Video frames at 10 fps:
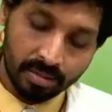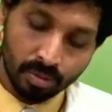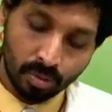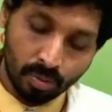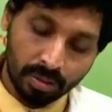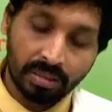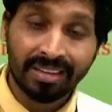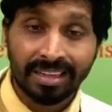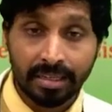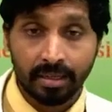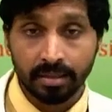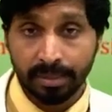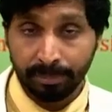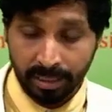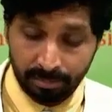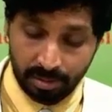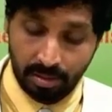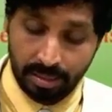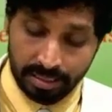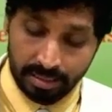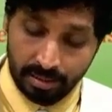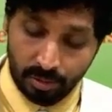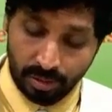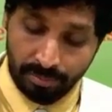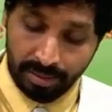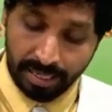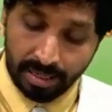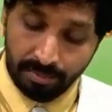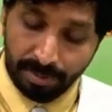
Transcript: So what are the symptoms or diseases you can get?